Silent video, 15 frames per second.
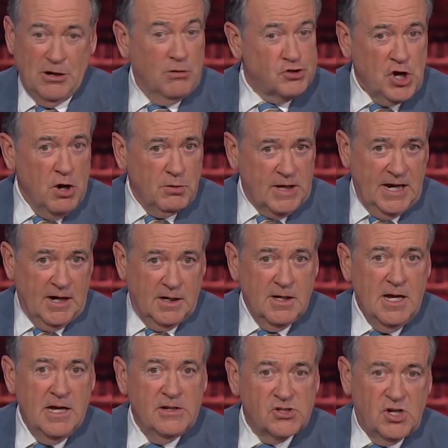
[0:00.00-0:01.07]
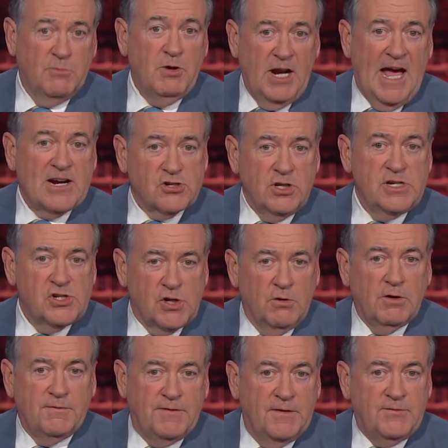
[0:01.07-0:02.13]
No joke here. Someone actually
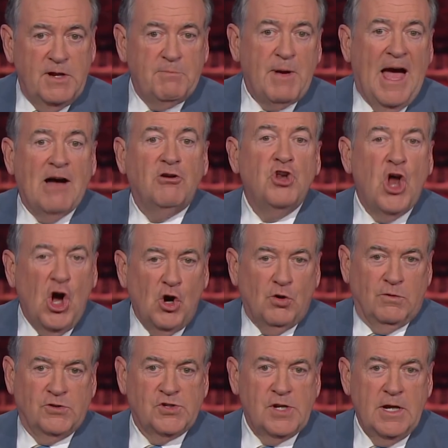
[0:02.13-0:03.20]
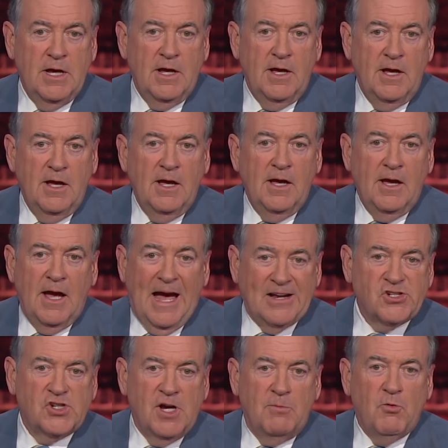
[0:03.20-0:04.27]
stole a 50-pound nose,
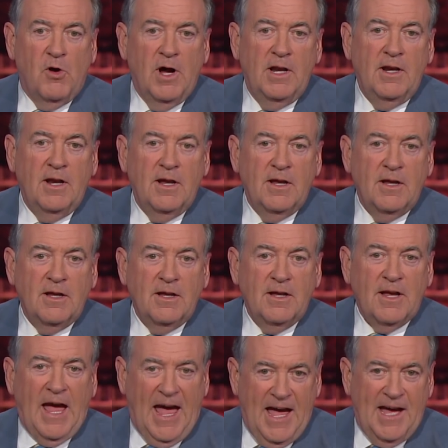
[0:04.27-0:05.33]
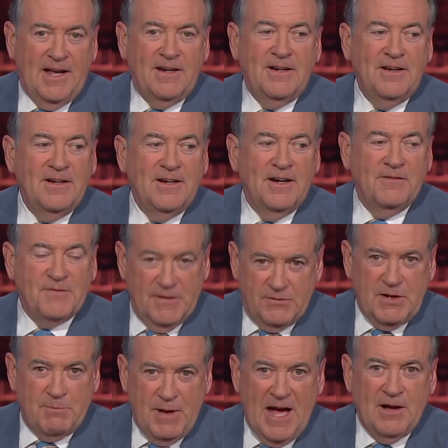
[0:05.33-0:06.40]
and someone had a
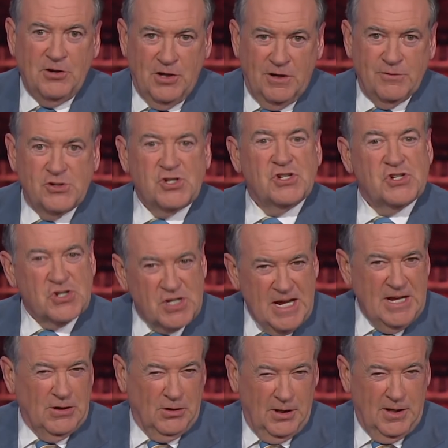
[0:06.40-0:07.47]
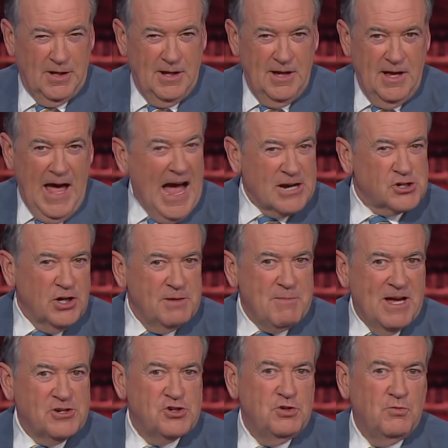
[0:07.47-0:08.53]
50-pound nose to steal. Actually
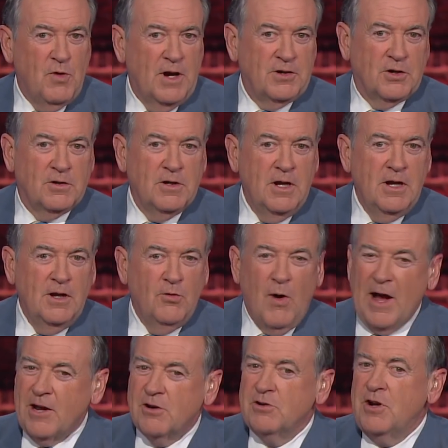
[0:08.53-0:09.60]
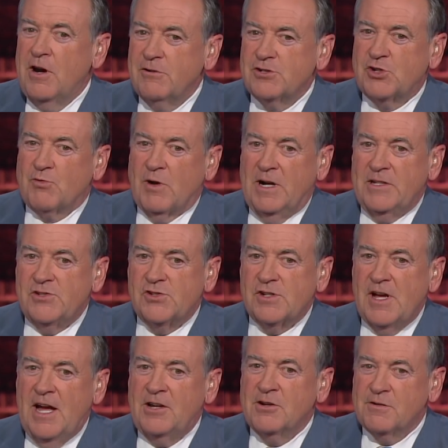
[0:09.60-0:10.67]
makes you wonder why your nose
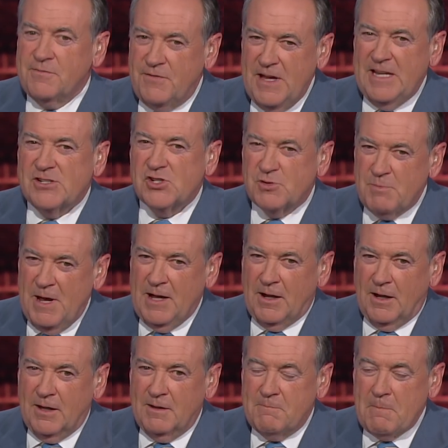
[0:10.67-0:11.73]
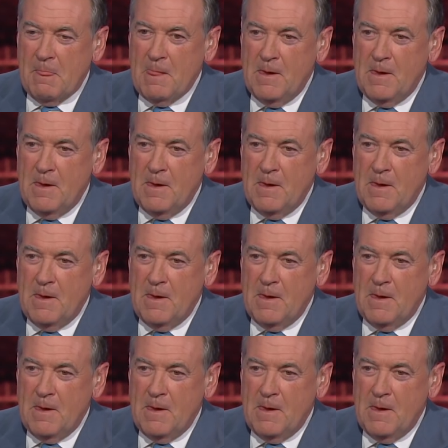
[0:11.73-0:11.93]
runs and your feet smell